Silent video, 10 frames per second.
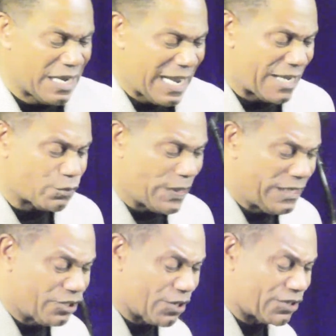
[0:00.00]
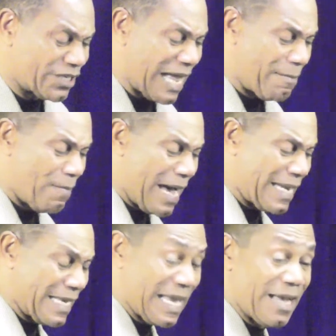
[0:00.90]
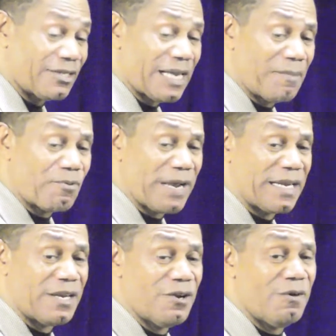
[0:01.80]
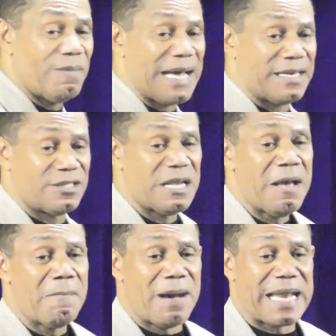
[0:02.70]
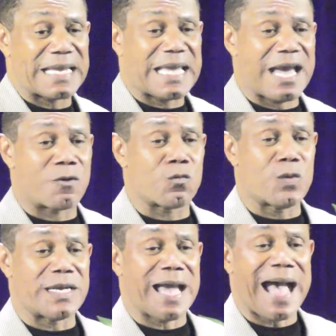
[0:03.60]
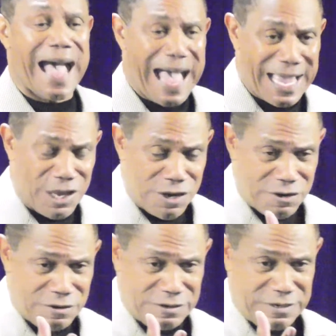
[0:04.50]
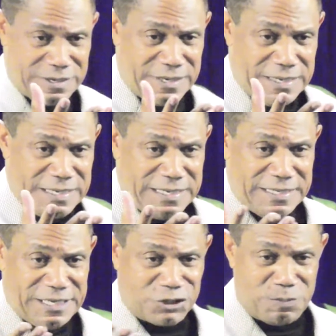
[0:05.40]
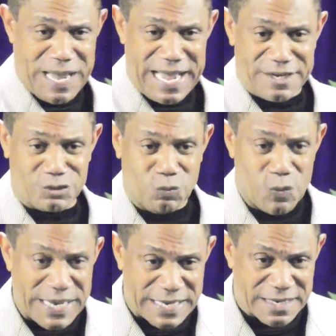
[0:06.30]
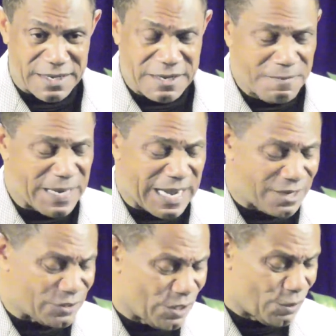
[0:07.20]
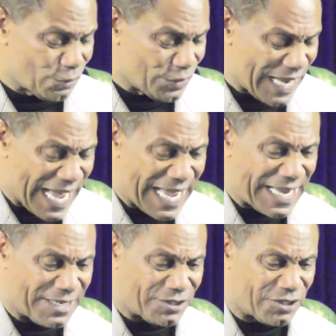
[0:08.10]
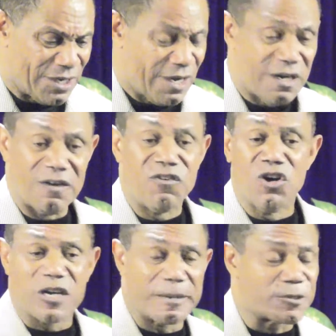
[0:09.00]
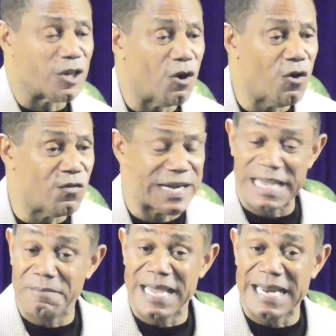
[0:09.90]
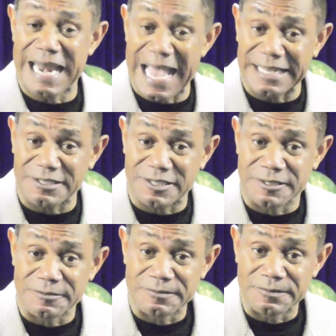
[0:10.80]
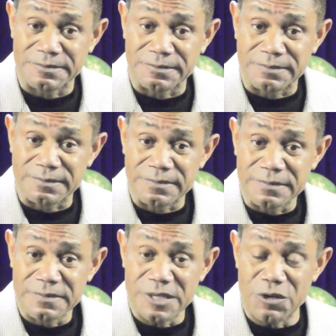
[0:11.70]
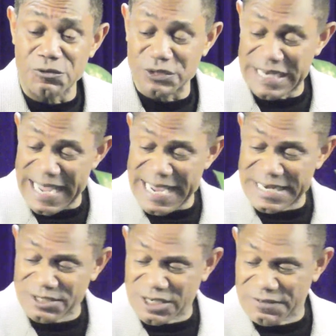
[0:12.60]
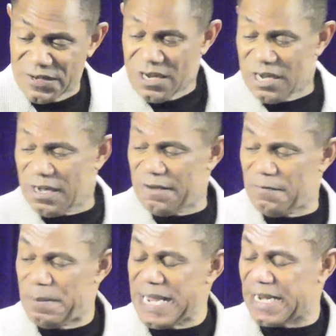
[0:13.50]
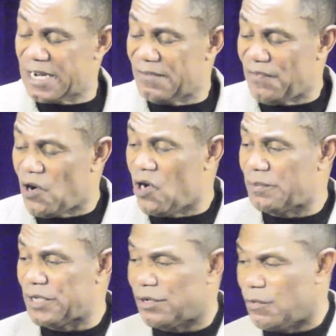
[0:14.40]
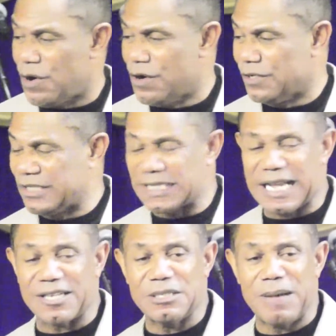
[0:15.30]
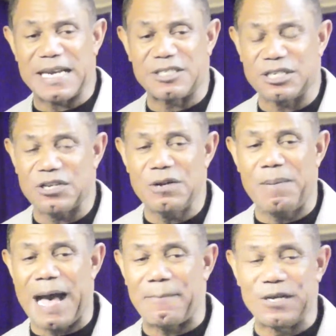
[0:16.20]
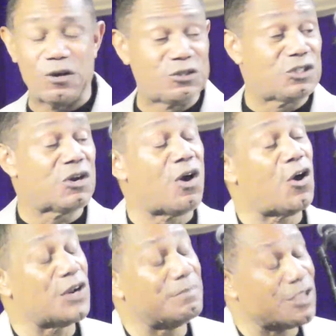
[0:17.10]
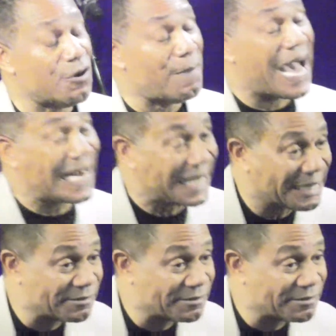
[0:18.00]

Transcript: as we searched our body counts. I pray that nobody's body count went higher this past week. Because those days of hookups are over. Amen, lights? Amen. Those days of being conformed to the world. Just because somebody took you to Papados, you don't owe them your body.